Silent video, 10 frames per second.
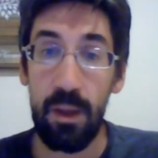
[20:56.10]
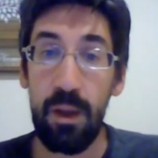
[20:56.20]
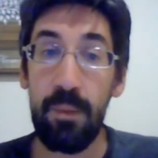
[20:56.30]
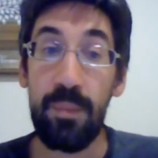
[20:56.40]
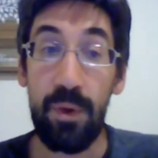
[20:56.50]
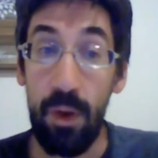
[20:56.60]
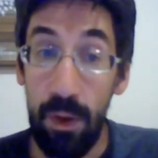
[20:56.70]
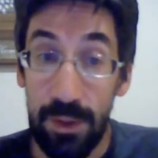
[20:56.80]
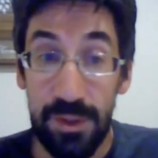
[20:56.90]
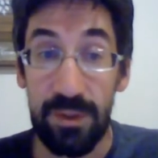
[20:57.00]
But
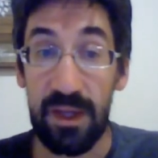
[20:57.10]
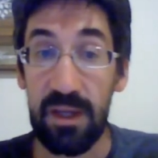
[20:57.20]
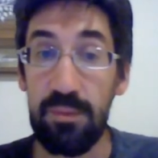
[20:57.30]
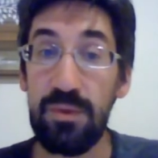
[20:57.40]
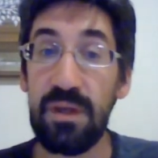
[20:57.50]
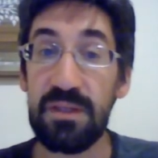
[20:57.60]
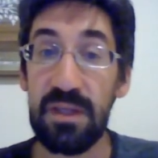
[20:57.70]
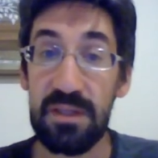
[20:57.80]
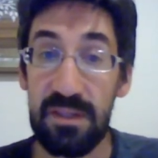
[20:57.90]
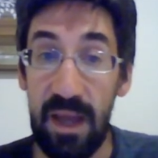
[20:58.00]
also that communities
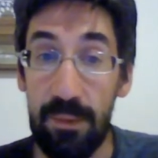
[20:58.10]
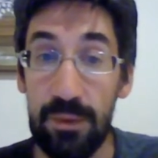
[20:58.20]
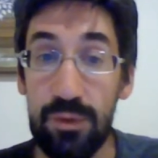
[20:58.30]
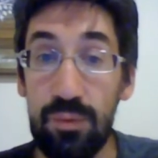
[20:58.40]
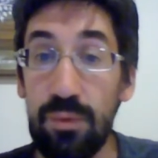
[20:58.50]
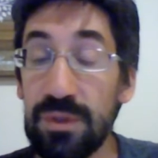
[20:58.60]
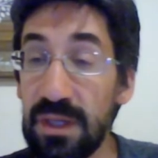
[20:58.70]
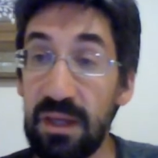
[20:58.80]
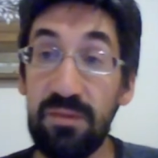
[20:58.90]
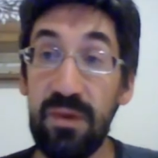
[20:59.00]
establish rules and
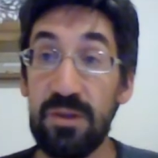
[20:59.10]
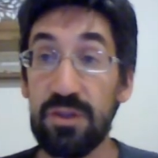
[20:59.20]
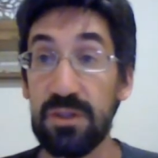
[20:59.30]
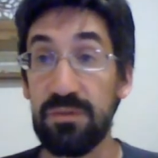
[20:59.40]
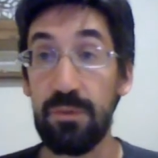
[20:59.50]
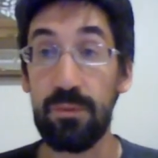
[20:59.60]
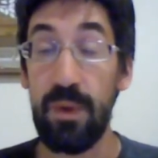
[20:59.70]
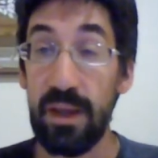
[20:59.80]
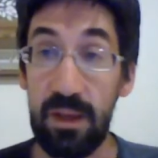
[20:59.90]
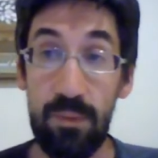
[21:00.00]
conventions for
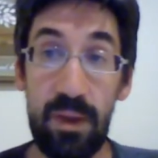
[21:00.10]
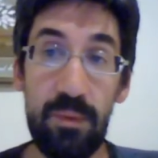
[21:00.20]
writing, right?